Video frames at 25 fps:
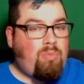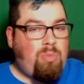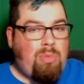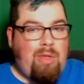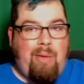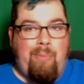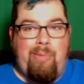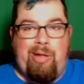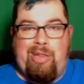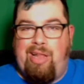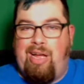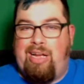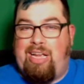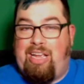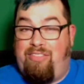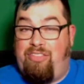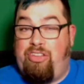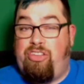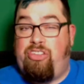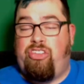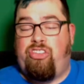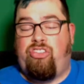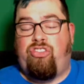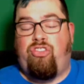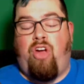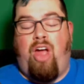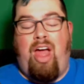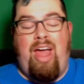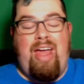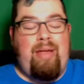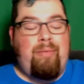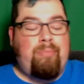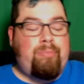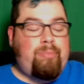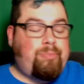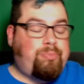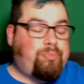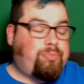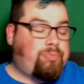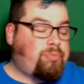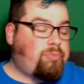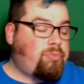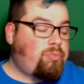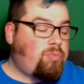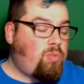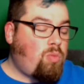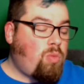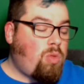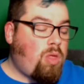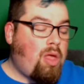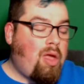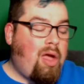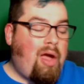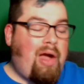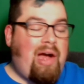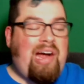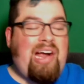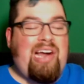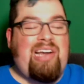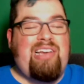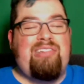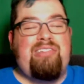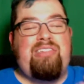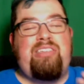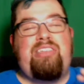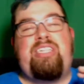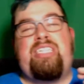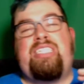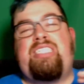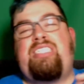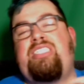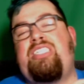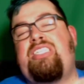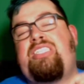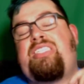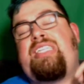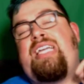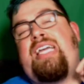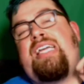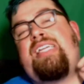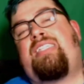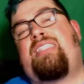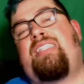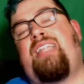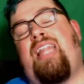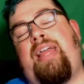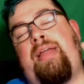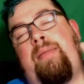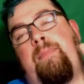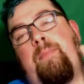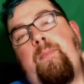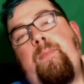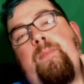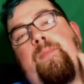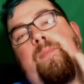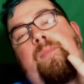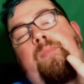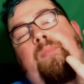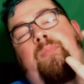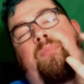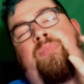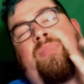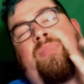but like if you just dry it, and it, you can just taste like, mm,